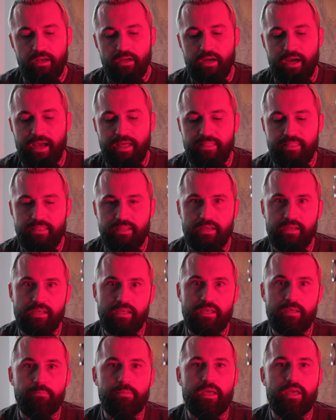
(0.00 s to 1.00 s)
I think
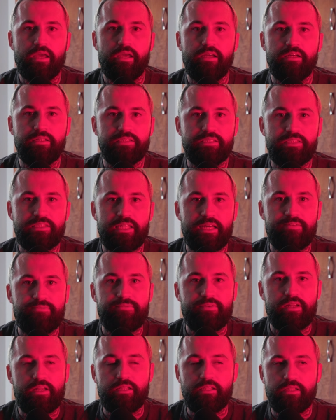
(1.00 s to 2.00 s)
eBay is
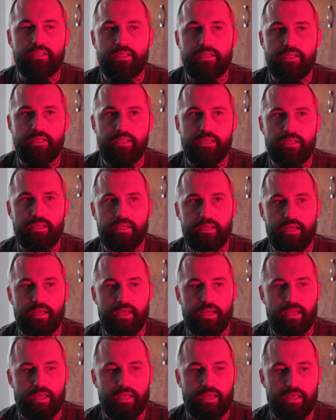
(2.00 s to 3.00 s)
definitely
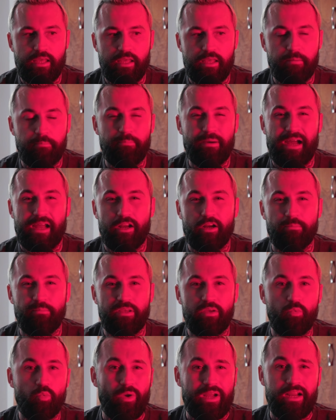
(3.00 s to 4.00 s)
a buyer
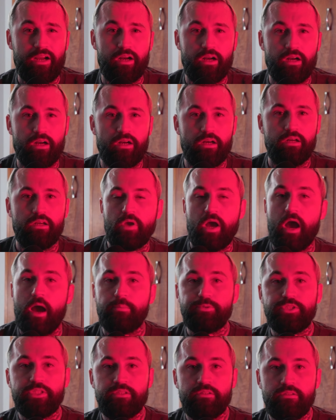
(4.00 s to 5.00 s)
beware
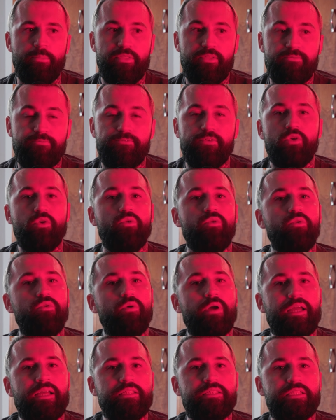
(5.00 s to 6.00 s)
option. The
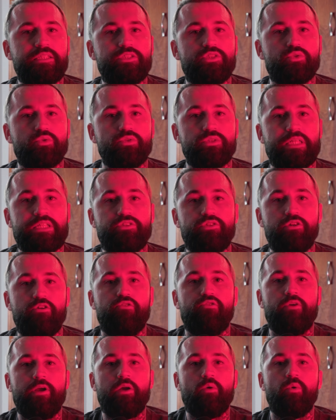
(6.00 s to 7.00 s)
few antique stores I do
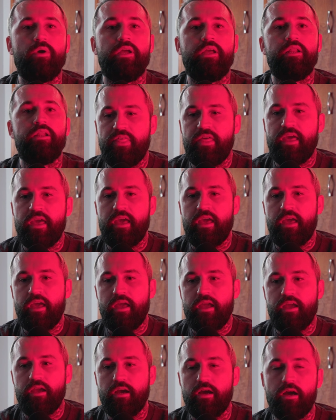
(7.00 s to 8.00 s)
frequent,
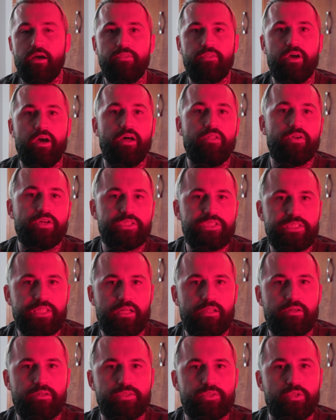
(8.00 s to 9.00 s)
the other
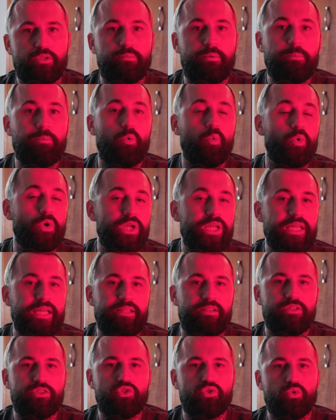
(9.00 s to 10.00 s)
sellers or the people working
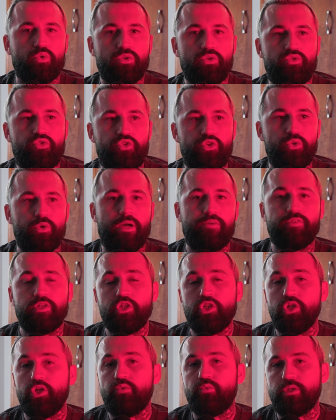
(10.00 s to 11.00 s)
at the store do have a
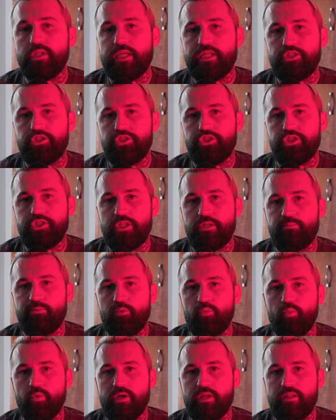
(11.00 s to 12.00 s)
good relationship
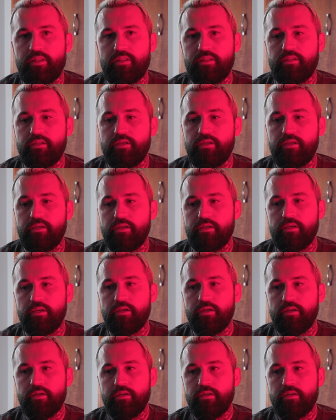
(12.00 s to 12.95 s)
with the